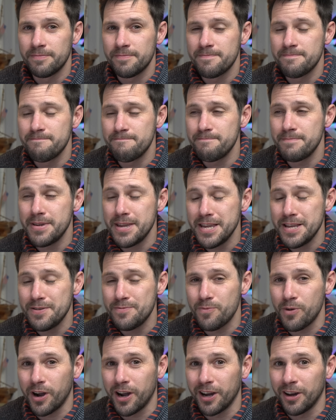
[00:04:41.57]

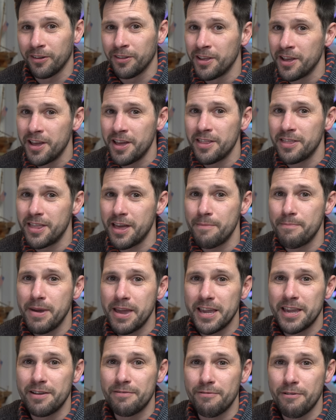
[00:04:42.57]
Meanwhile, they're
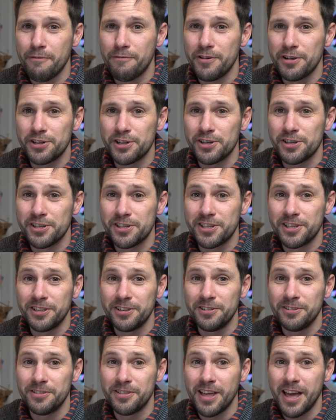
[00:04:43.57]
making revisions
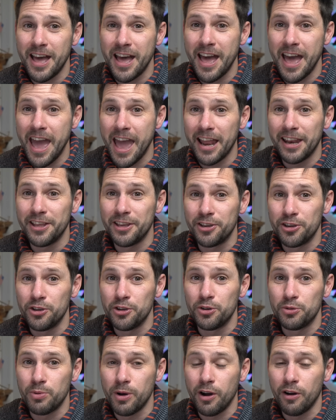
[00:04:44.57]
to their
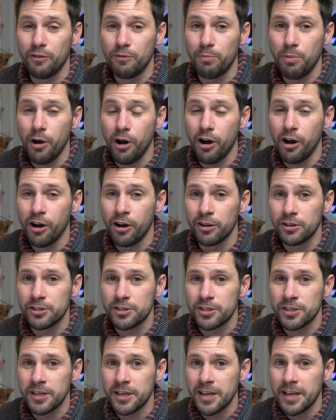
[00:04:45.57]
LEQ12
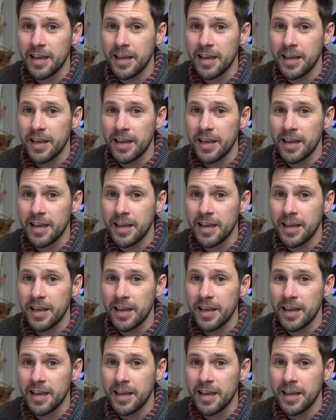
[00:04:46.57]
parts